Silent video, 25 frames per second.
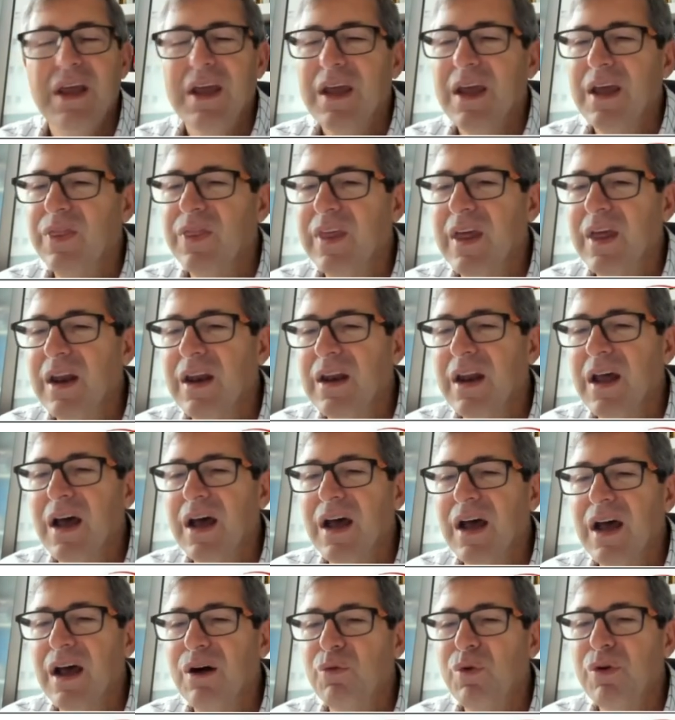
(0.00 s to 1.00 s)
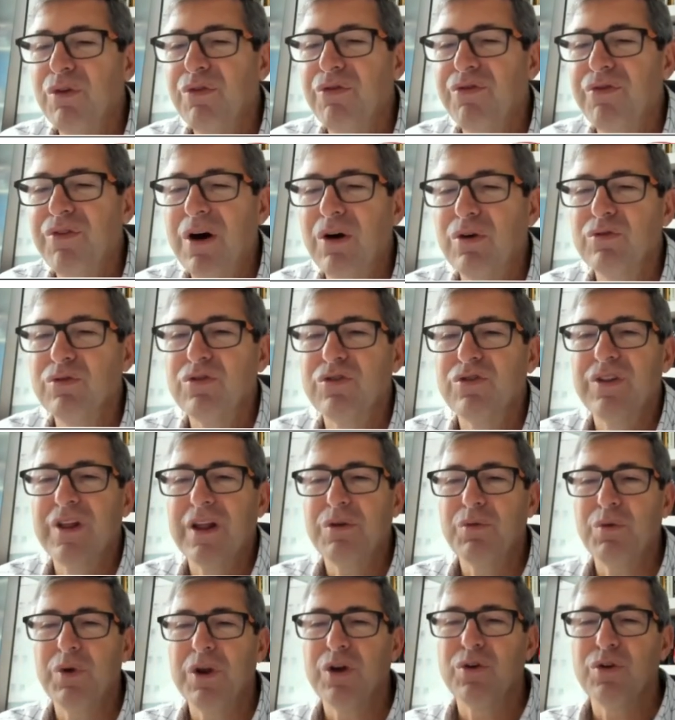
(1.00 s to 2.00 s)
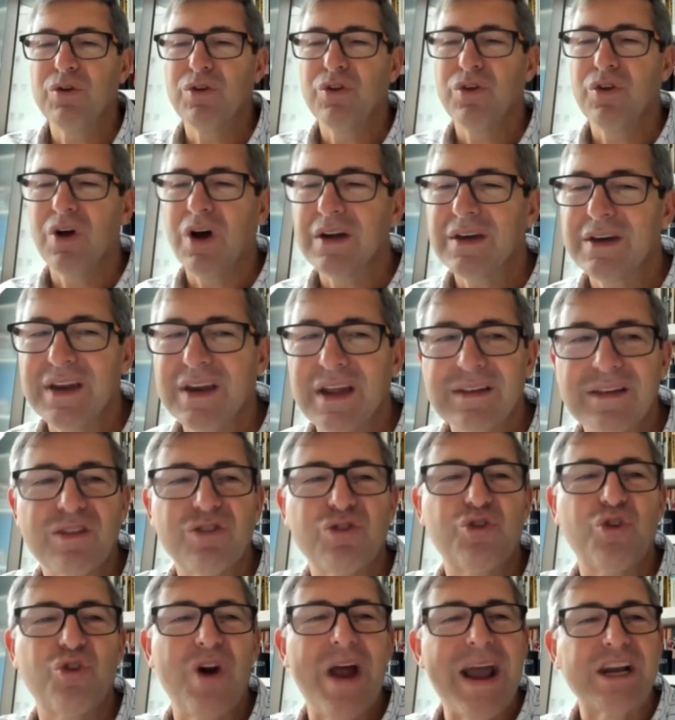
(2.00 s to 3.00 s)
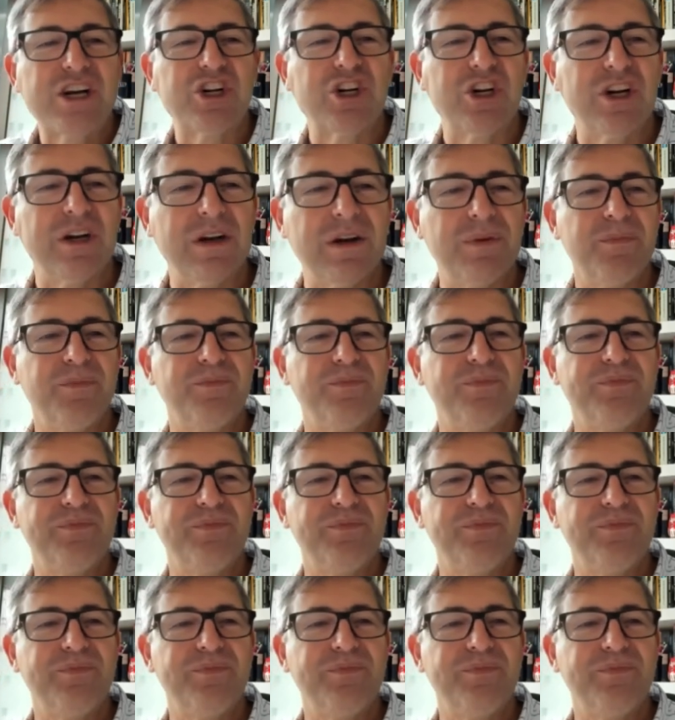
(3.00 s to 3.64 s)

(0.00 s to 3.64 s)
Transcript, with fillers: And then uh, we found that we could not get the traction